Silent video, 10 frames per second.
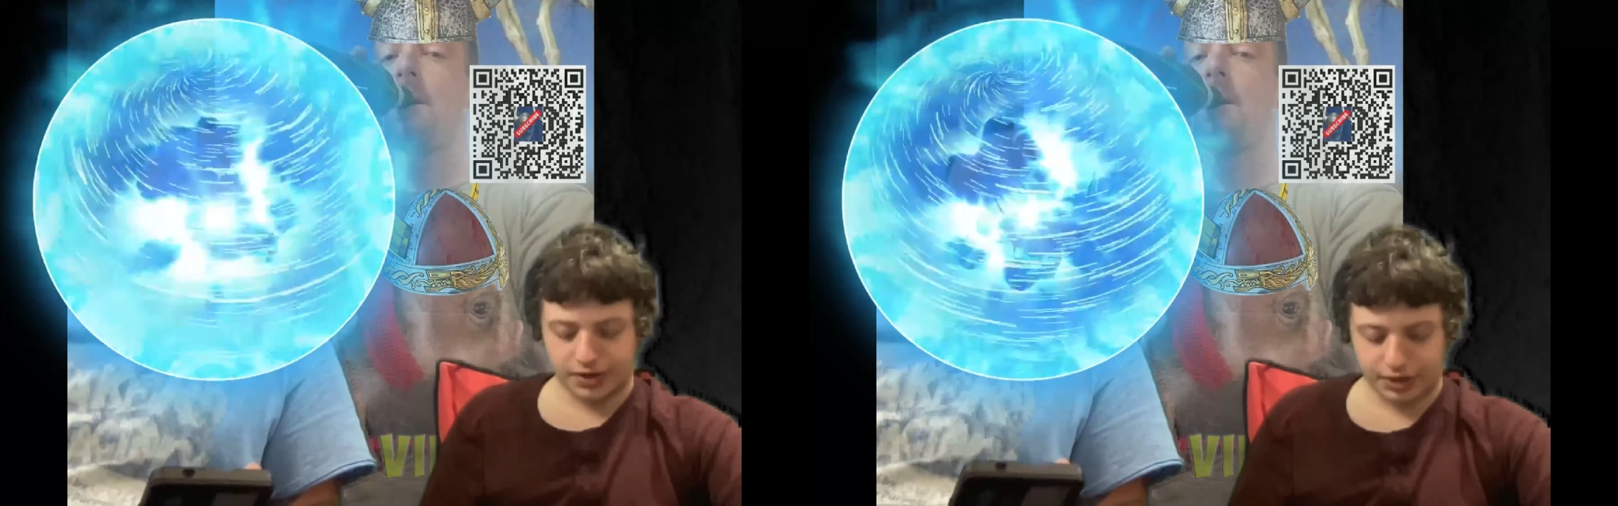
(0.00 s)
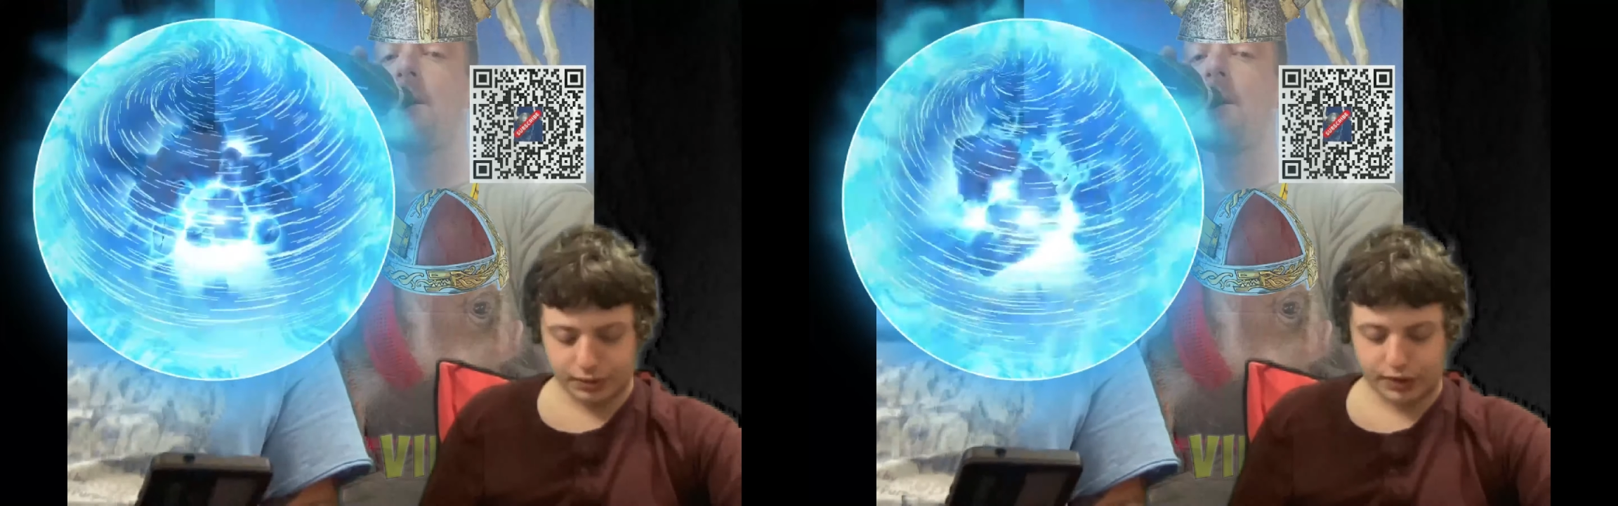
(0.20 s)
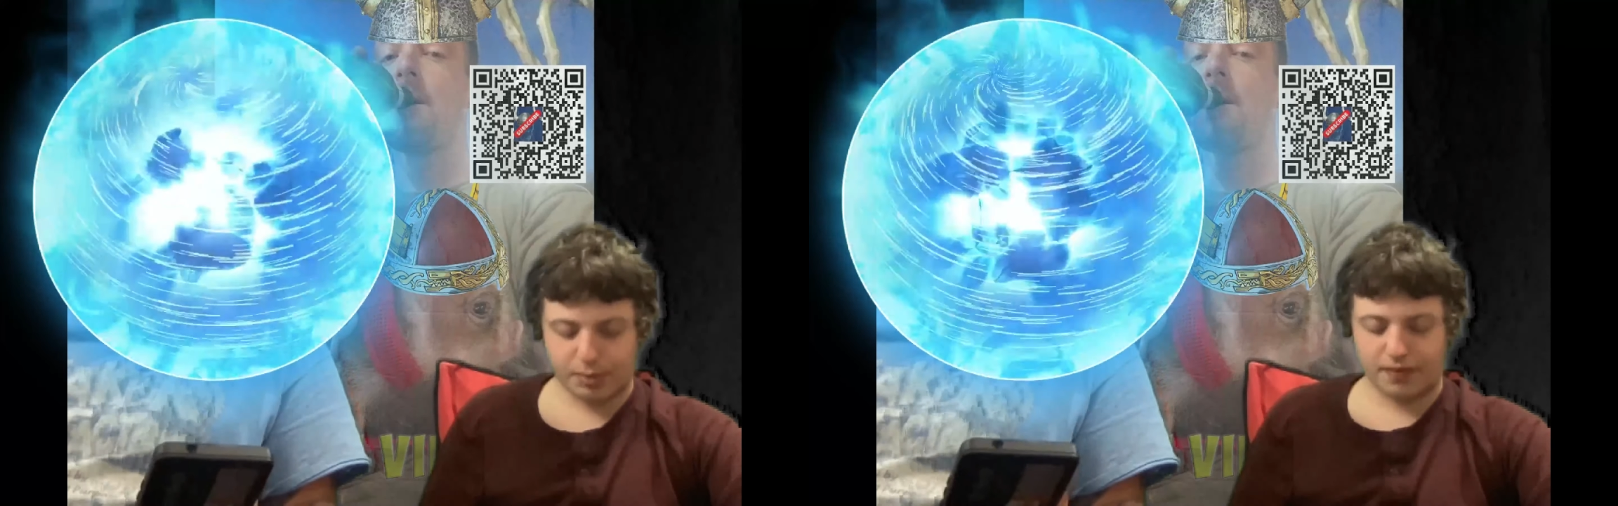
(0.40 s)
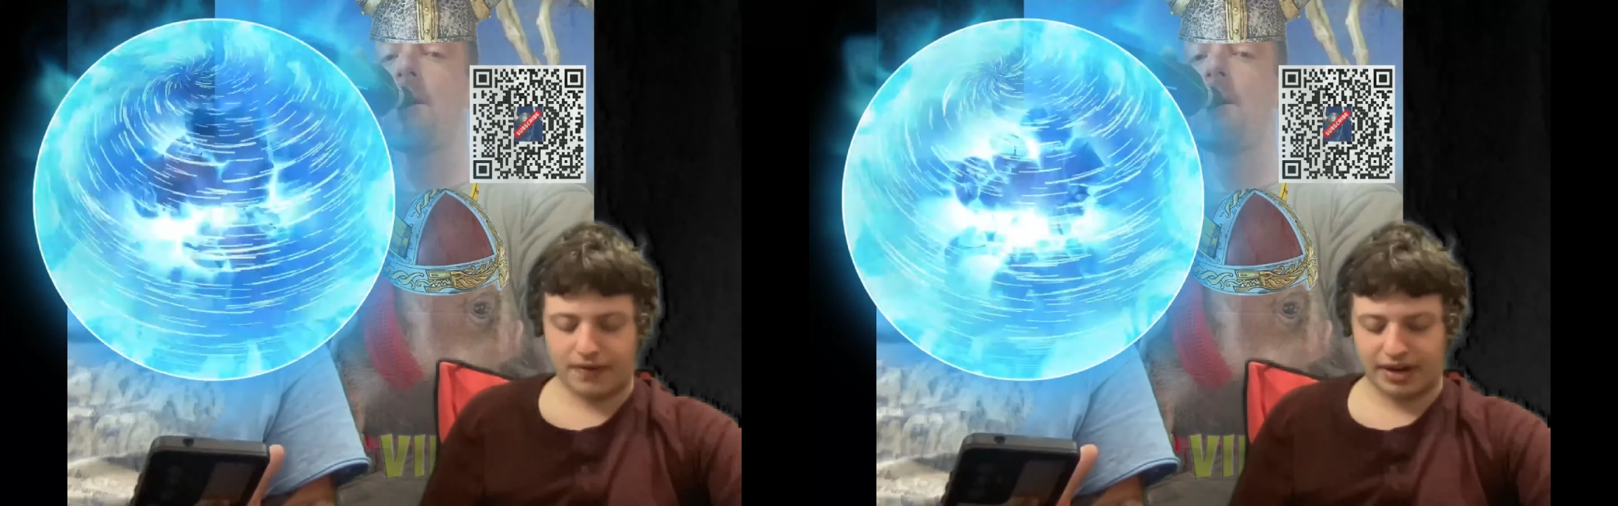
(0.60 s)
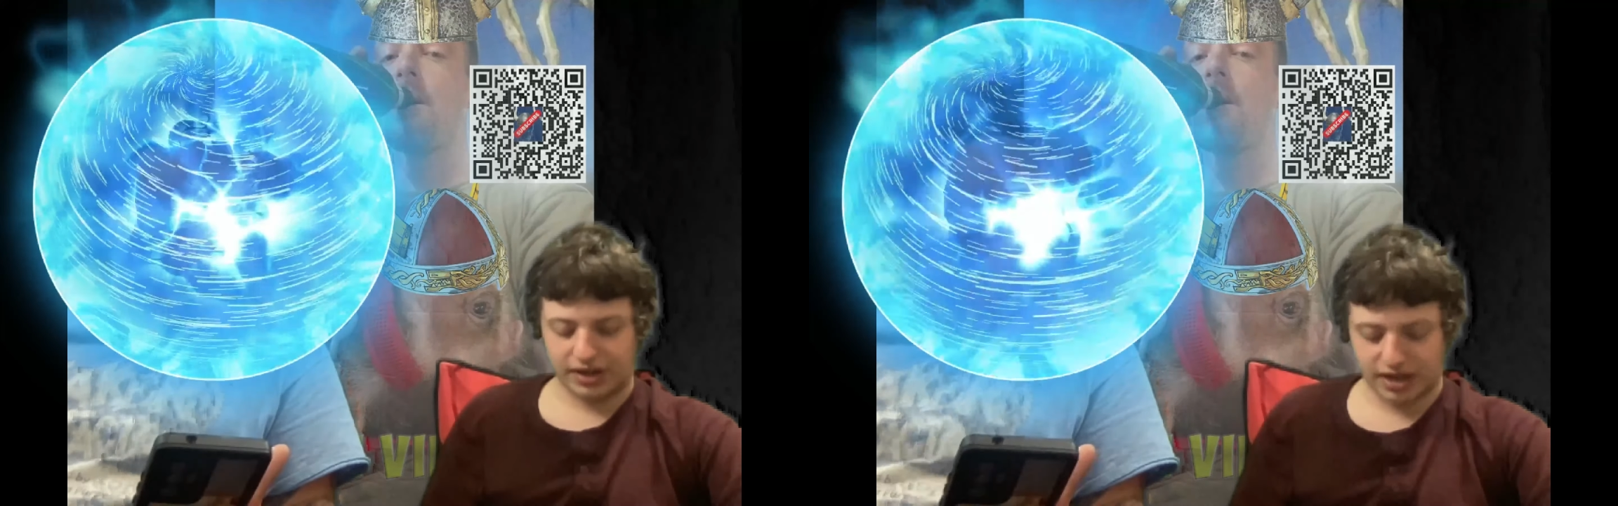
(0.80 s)
used to
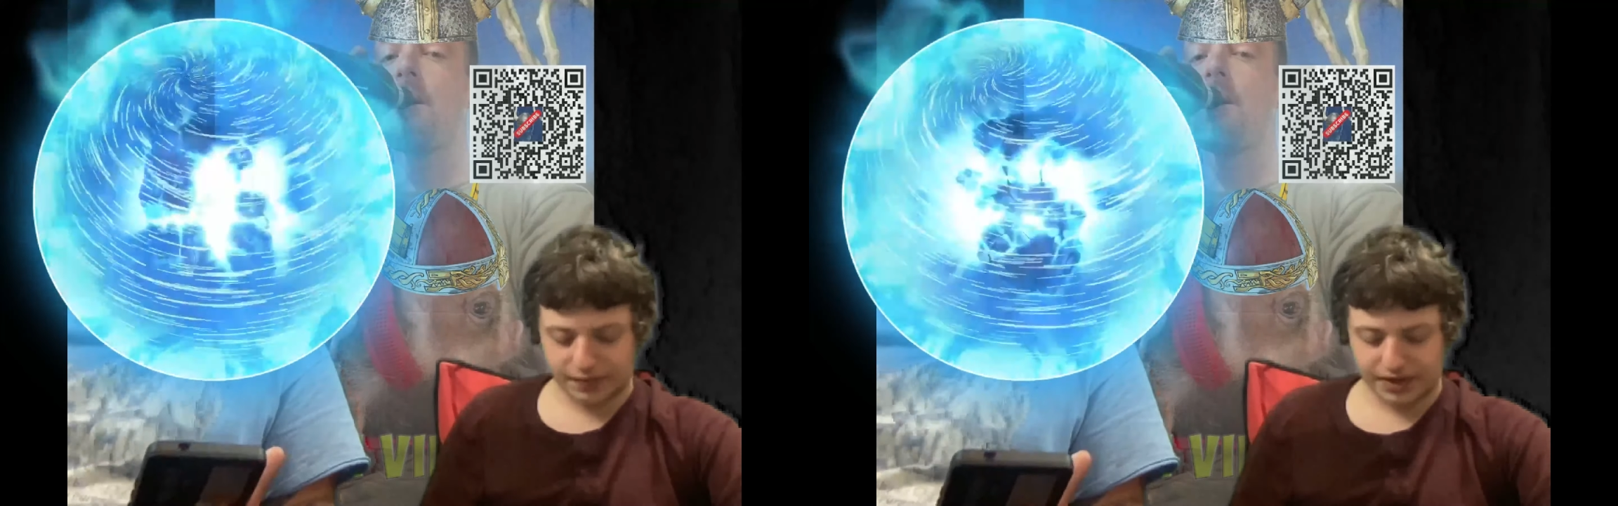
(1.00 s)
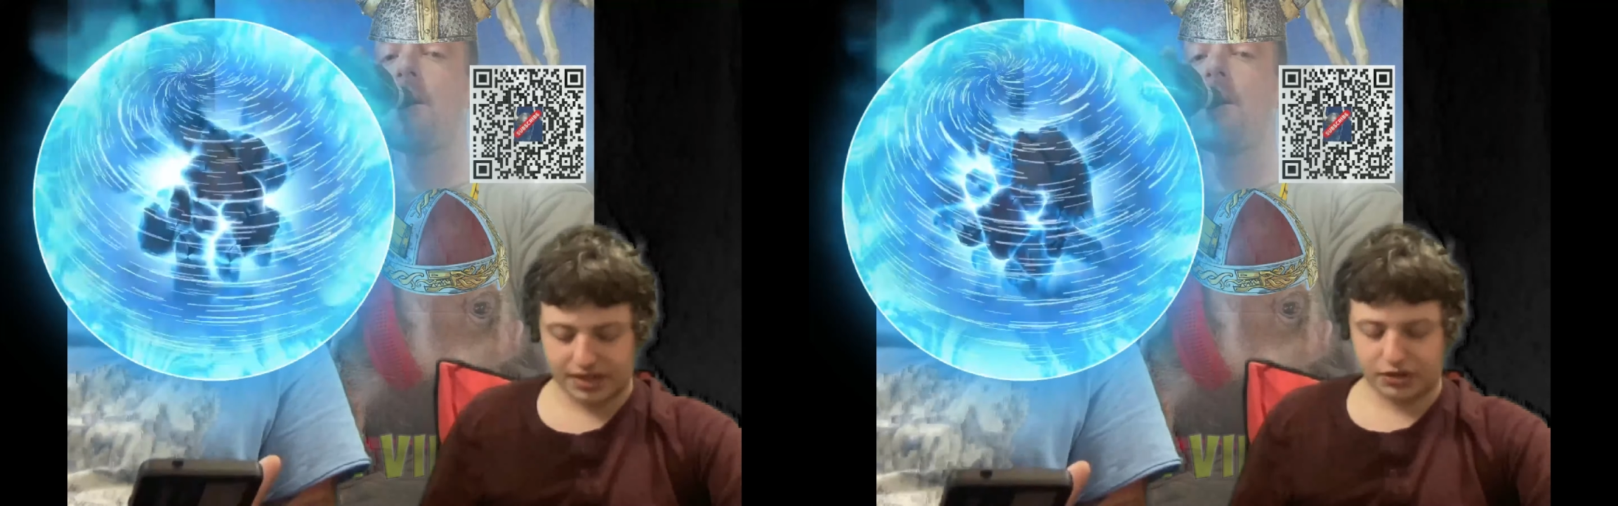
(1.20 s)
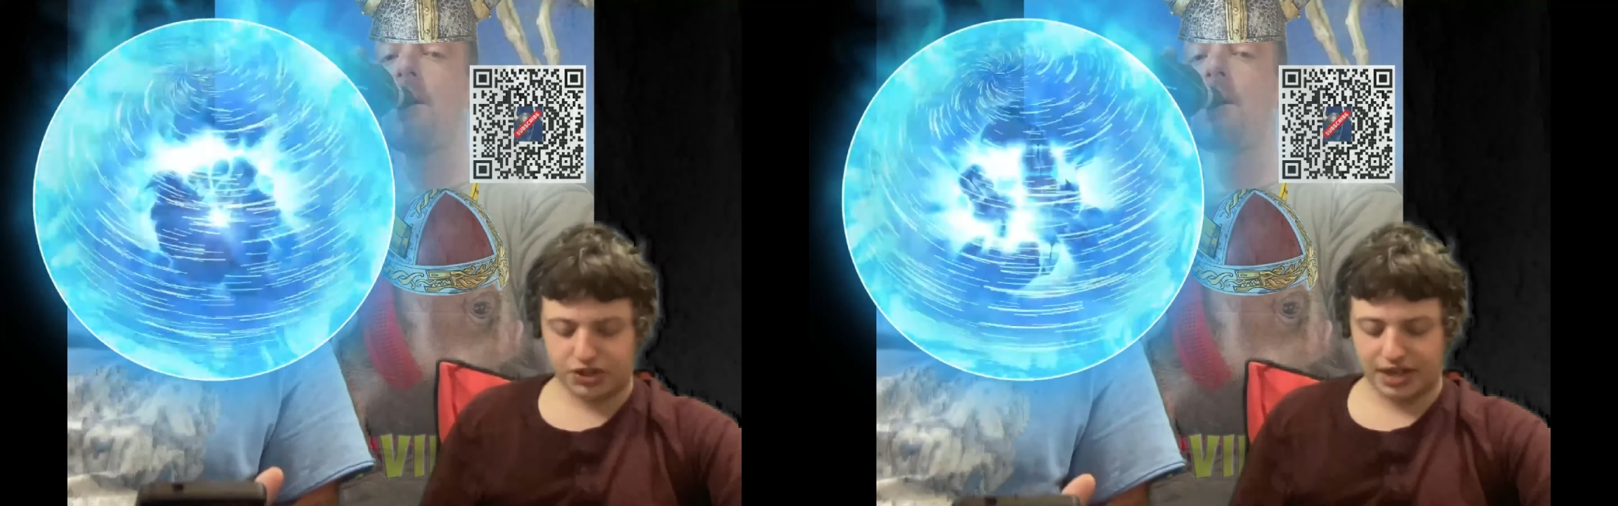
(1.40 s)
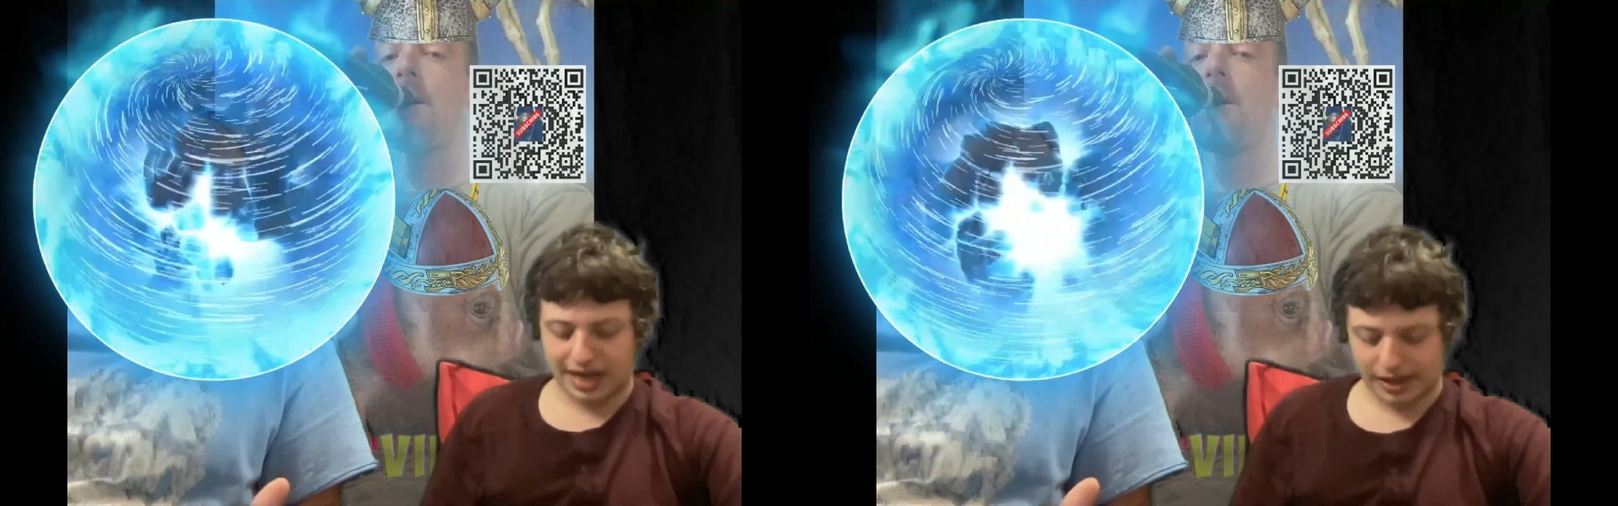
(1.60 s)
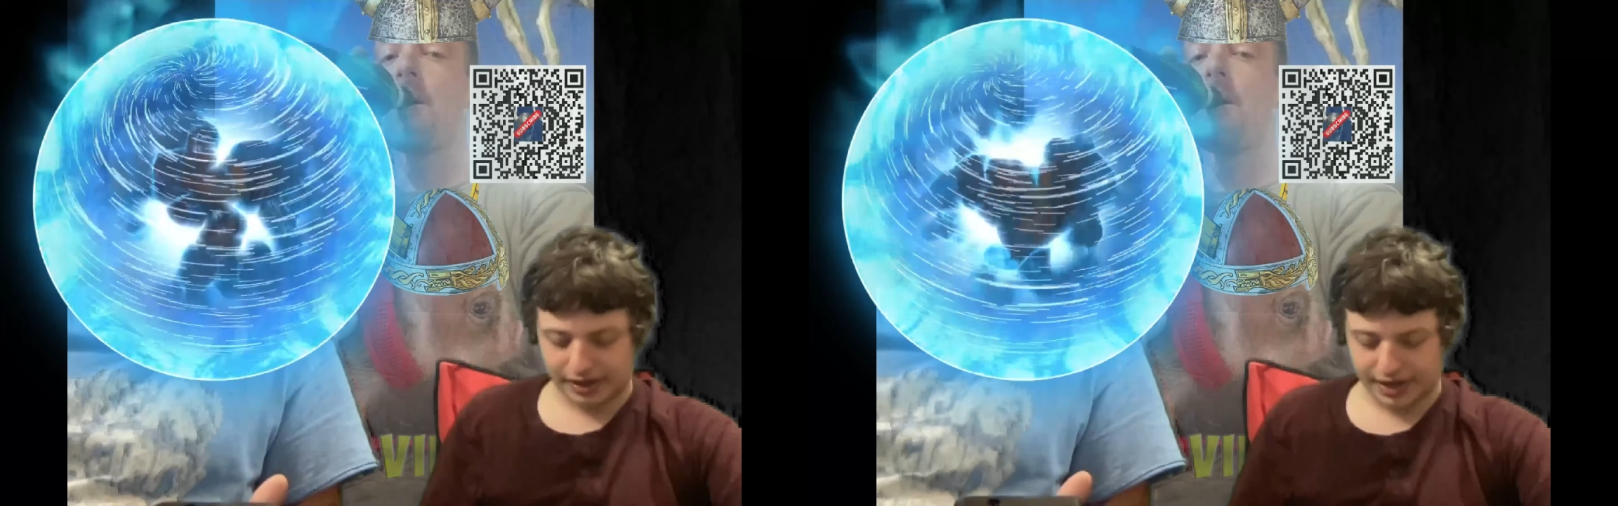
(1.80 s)
provide
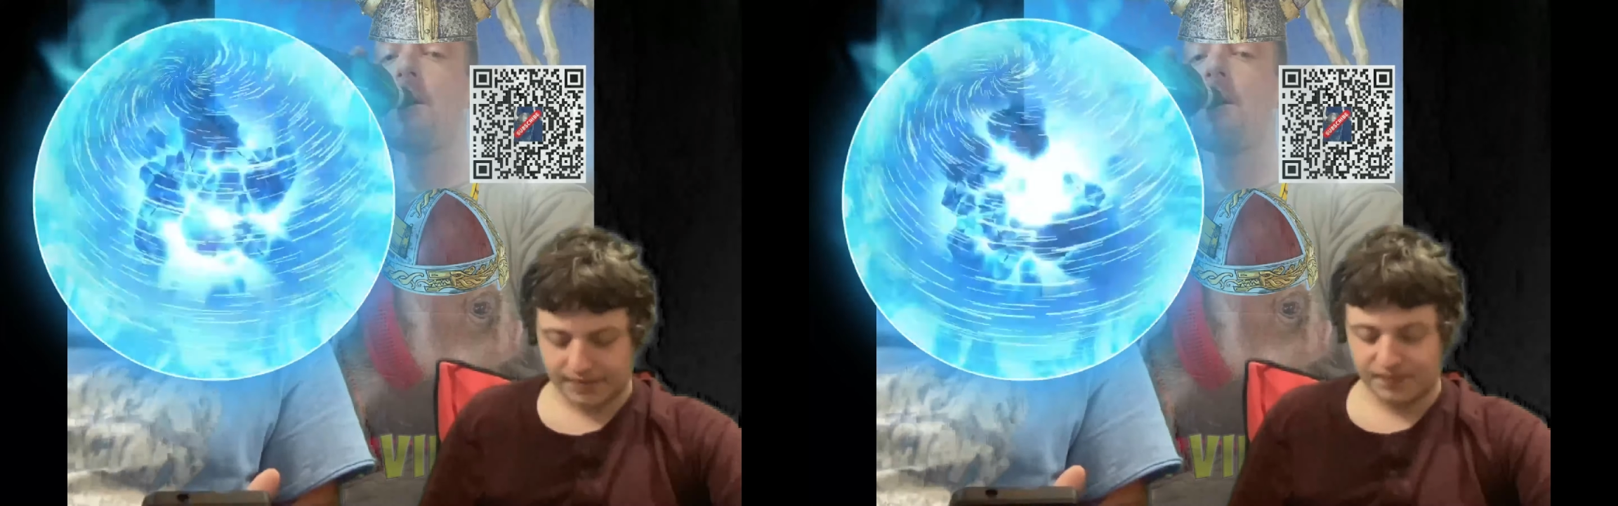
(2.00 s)
confidentiality.